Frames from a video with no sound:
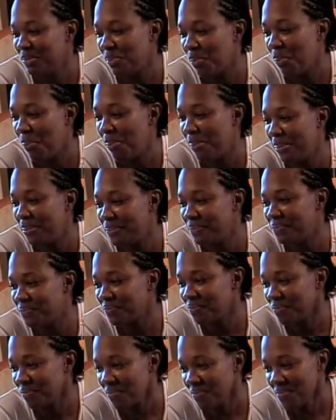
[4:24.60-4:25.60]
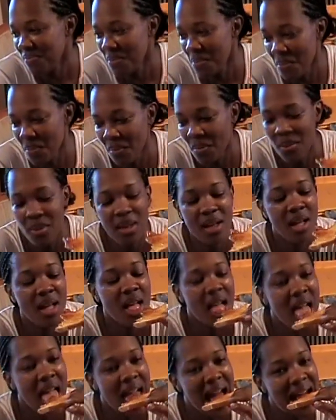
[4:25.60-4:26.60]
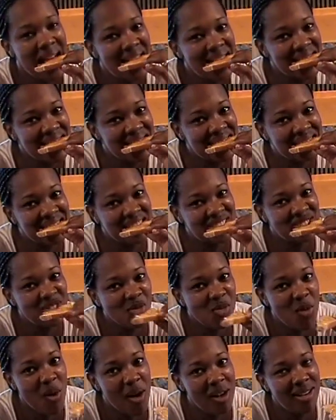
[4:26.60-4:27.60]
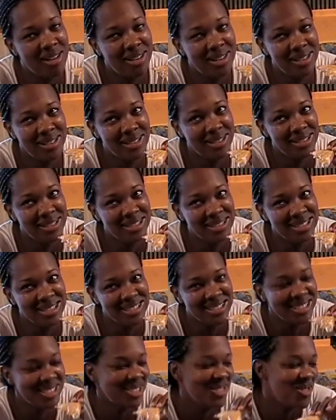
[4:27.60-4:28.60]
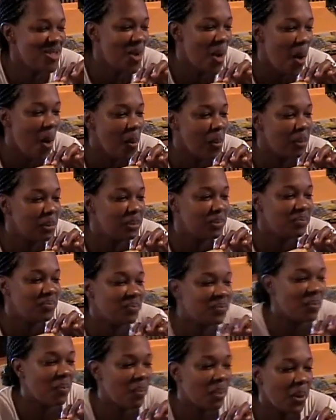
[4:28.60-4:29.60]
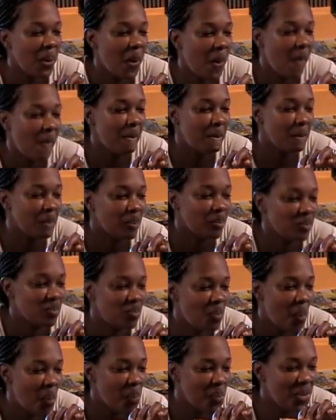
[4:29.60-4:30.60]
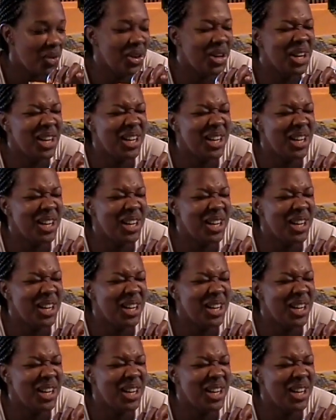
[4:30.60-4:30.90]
and trim, beautiful mother of nine children. All right. Wife to her handsome husband,